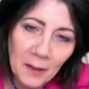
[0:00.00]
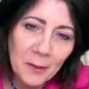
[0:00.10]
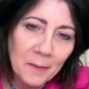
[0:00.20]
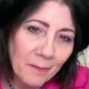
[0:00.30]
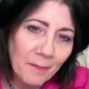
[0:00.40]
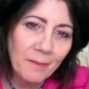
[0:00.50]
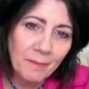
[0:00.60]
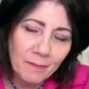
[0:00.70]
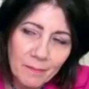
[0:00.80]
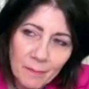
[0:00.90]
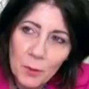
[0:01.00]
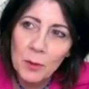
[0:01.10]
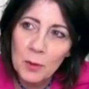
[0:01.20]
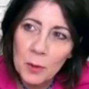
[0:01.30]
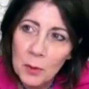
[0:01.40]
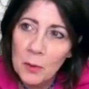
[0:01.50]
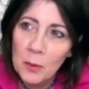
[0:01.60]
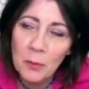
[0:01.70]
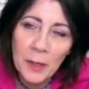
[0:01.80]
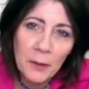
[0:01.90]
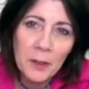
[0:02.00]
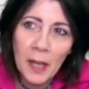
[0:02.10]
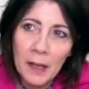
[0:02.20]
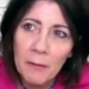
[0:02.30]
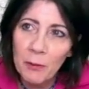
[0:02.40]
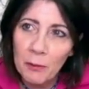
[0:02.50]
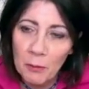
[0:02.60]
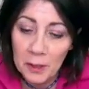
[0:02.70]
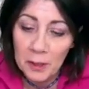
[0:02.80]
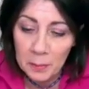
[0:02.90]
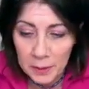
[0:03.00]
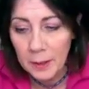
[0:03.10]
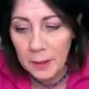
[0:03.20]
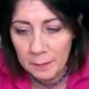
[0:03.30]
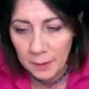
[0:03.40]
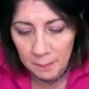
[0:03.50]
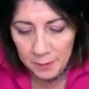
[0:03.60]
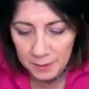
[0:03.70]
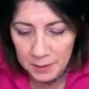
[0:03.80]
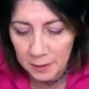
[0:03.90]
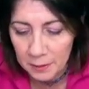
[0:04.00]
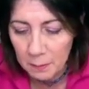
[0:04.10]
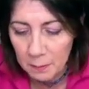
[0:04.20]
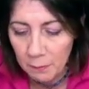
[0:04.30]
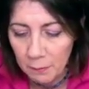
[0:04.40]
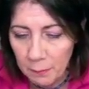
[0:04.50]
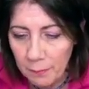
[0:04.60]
know, too rare to have three, but i have been seeing some of them